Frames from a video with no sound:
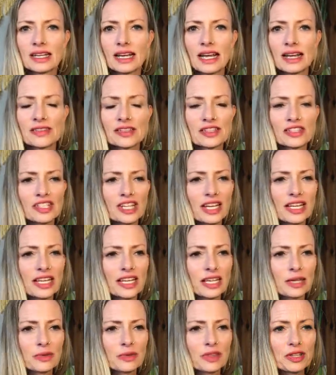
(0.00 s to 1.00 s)
And then
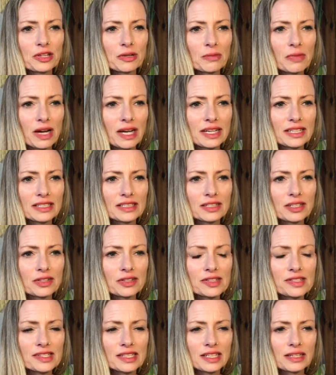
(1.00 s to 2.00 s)
checking in with your mind and
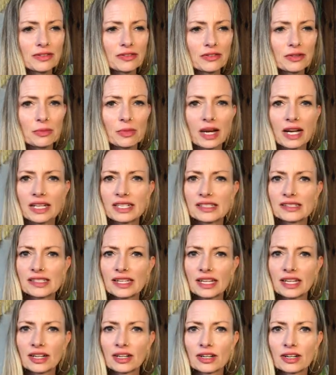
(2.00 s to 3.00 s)
noticing if your mind is
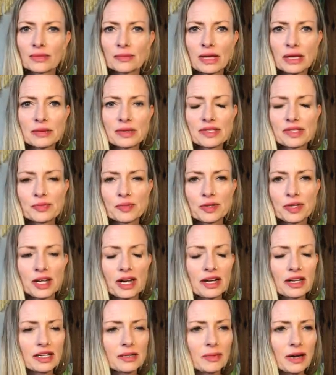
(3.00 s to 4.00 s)
here or maybe it's
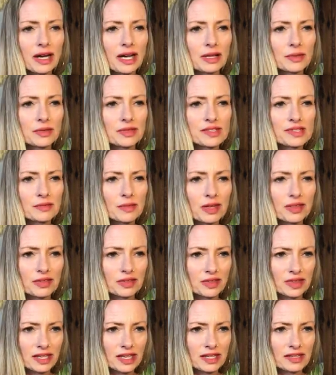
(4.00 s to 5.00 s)
preoccupied with some
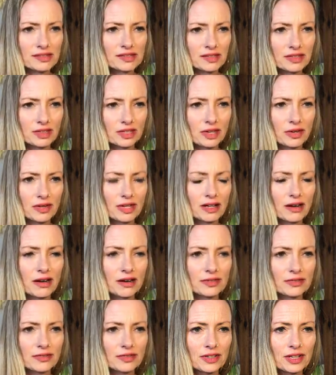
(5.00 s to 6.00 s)
other things that are going
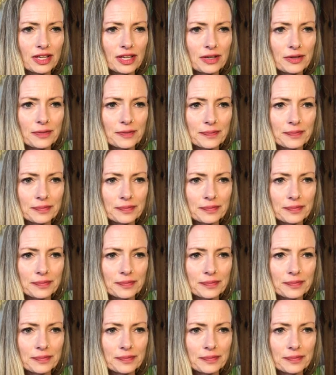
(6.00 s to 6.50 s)
on for you.